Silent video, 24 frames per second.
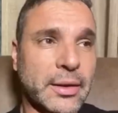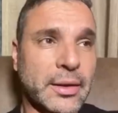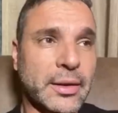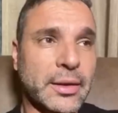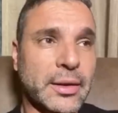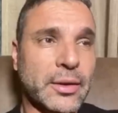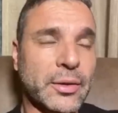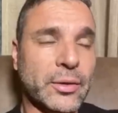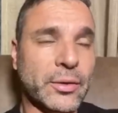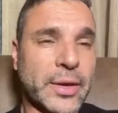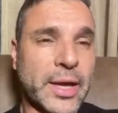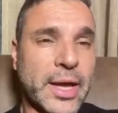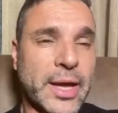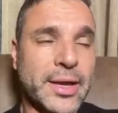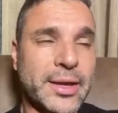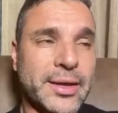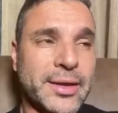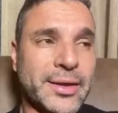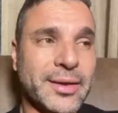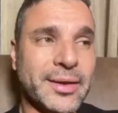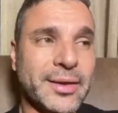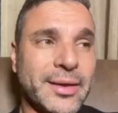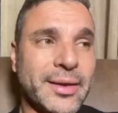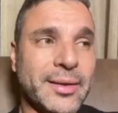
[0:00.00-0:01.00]
Okay?
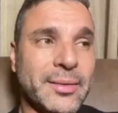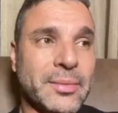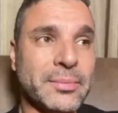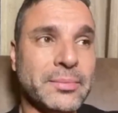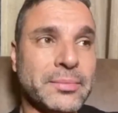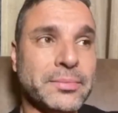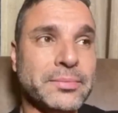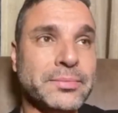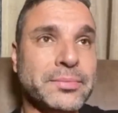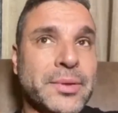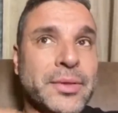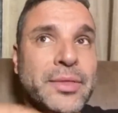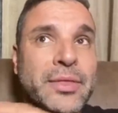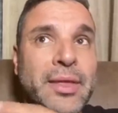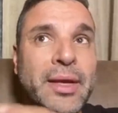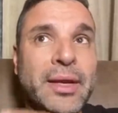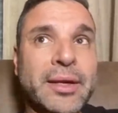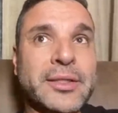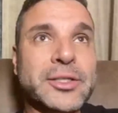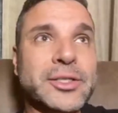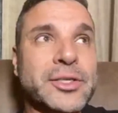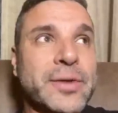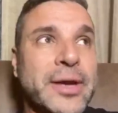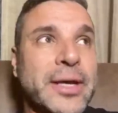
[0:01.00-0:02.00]
But
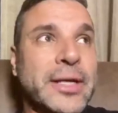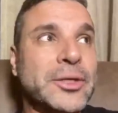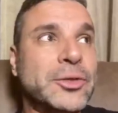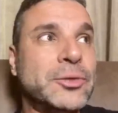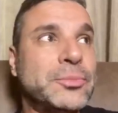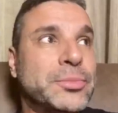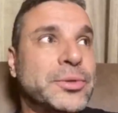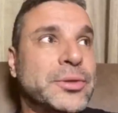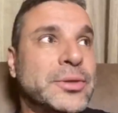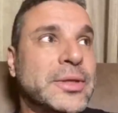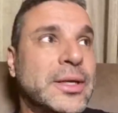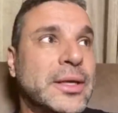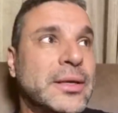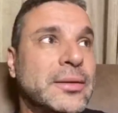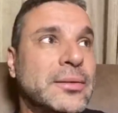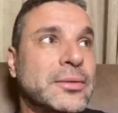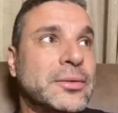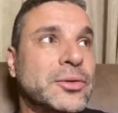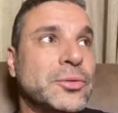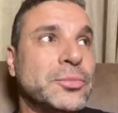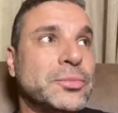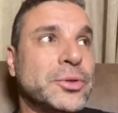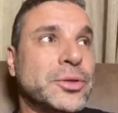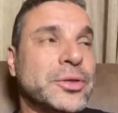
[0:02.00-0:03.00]
they're trying to
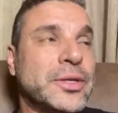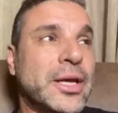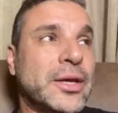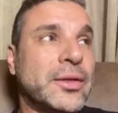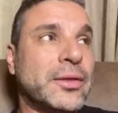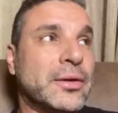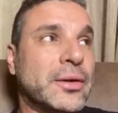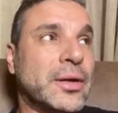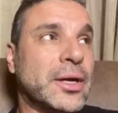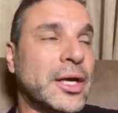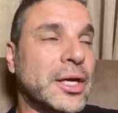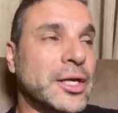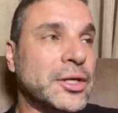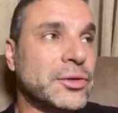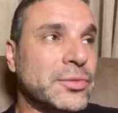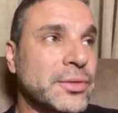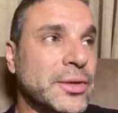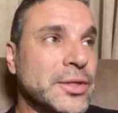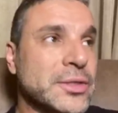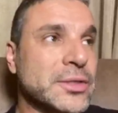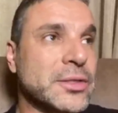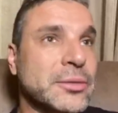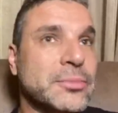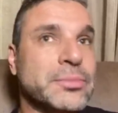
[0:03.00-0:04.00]
protect their
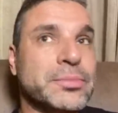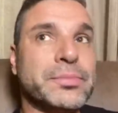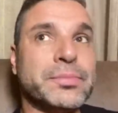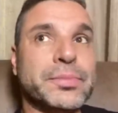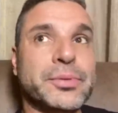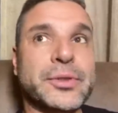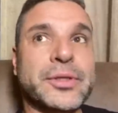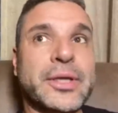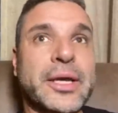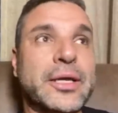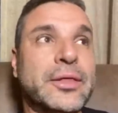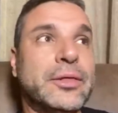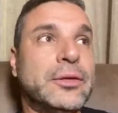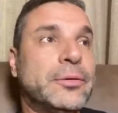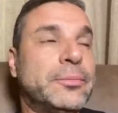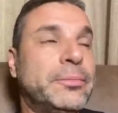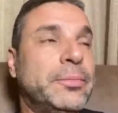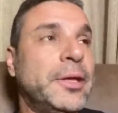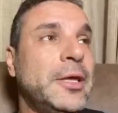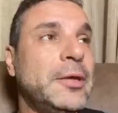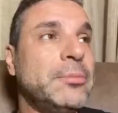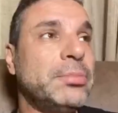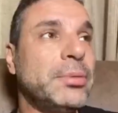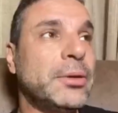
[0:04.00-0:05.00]
countries, to protect their
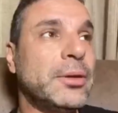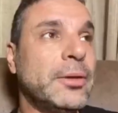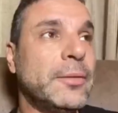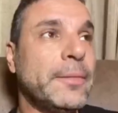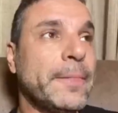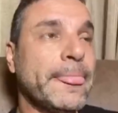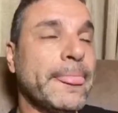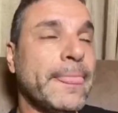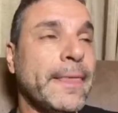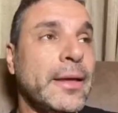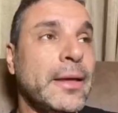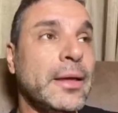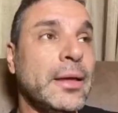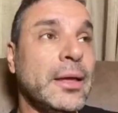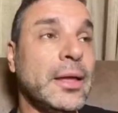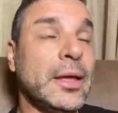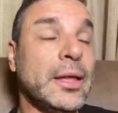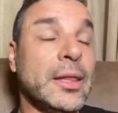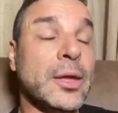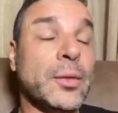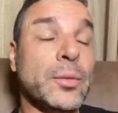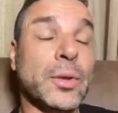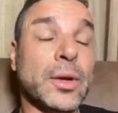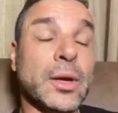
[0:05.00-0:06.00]
people,
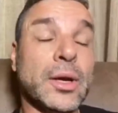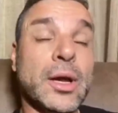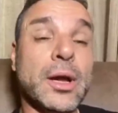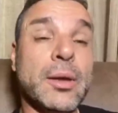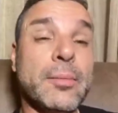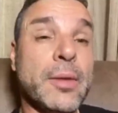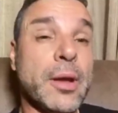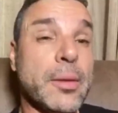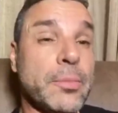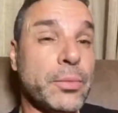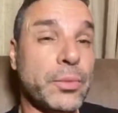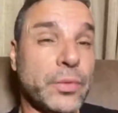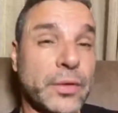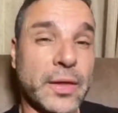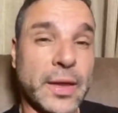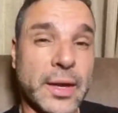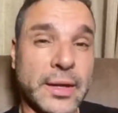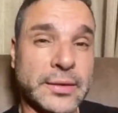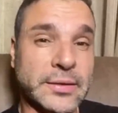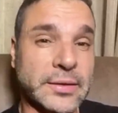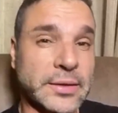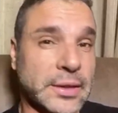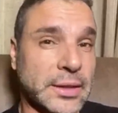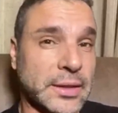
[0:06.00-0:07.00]
and they will come up with
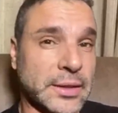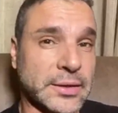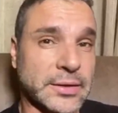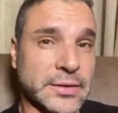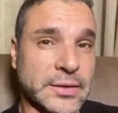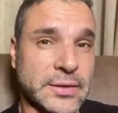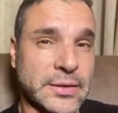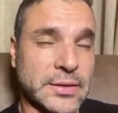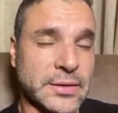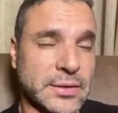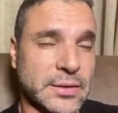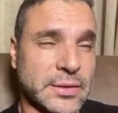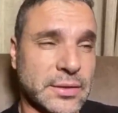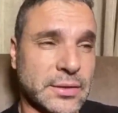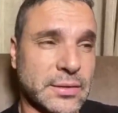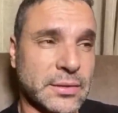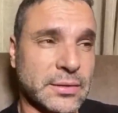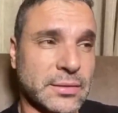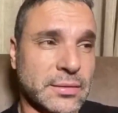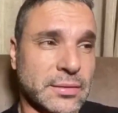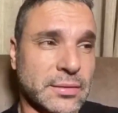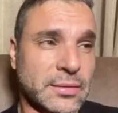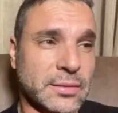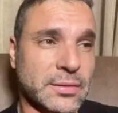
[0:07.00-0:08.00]
ideas
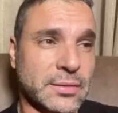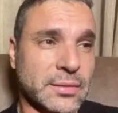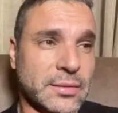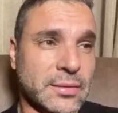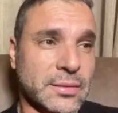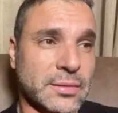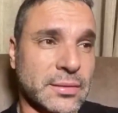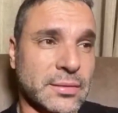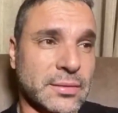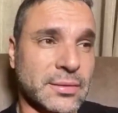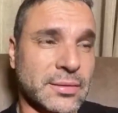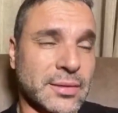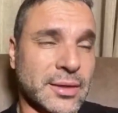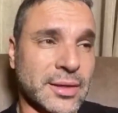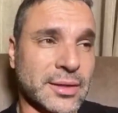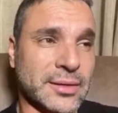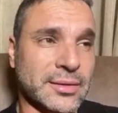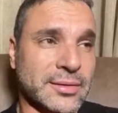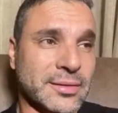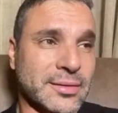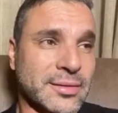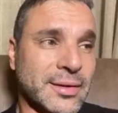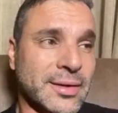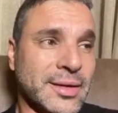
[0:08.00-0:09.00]

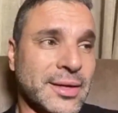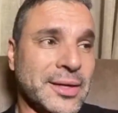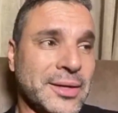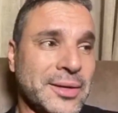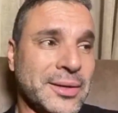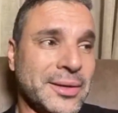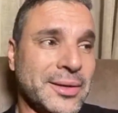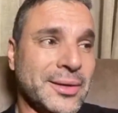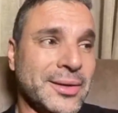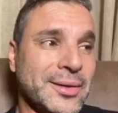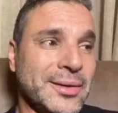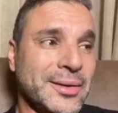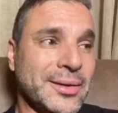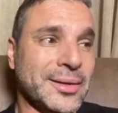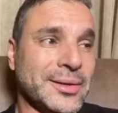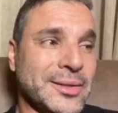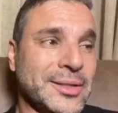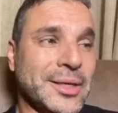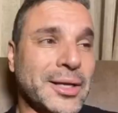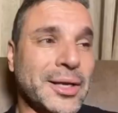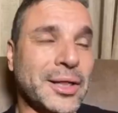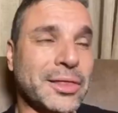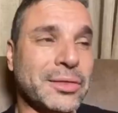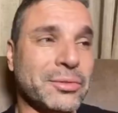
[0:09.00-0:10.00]
that
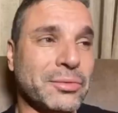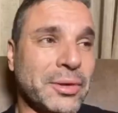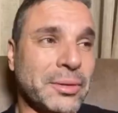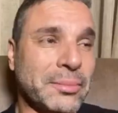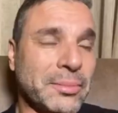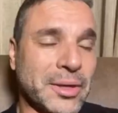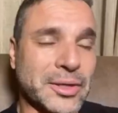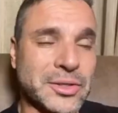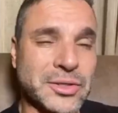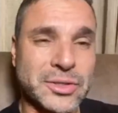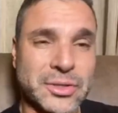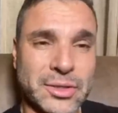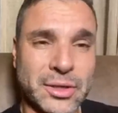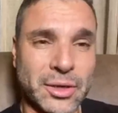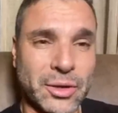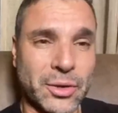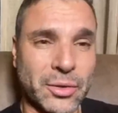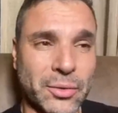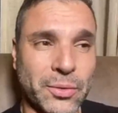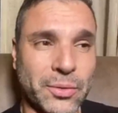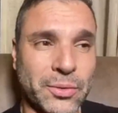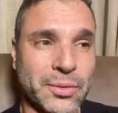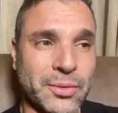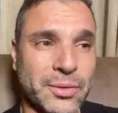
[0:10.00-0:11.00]
until 3 months
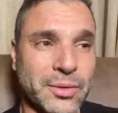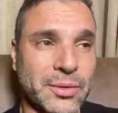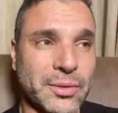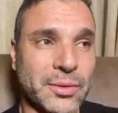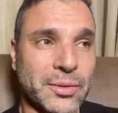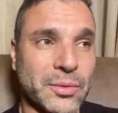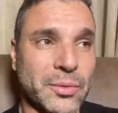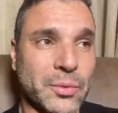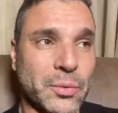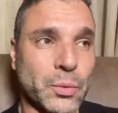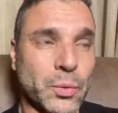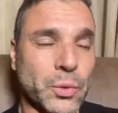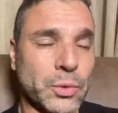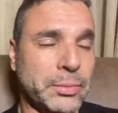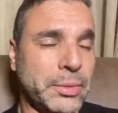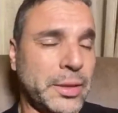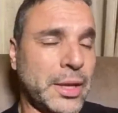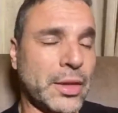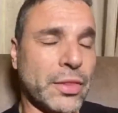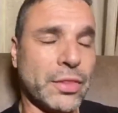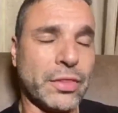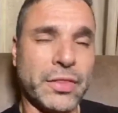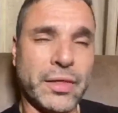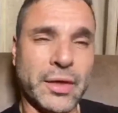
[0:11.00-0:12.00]
ago would be
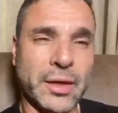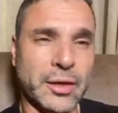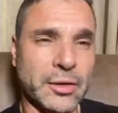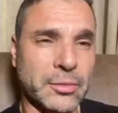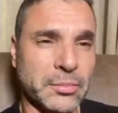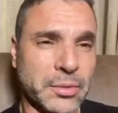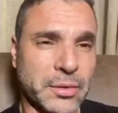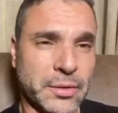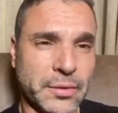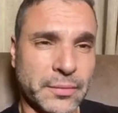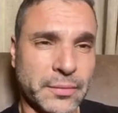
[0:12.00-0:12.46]
unthinkable.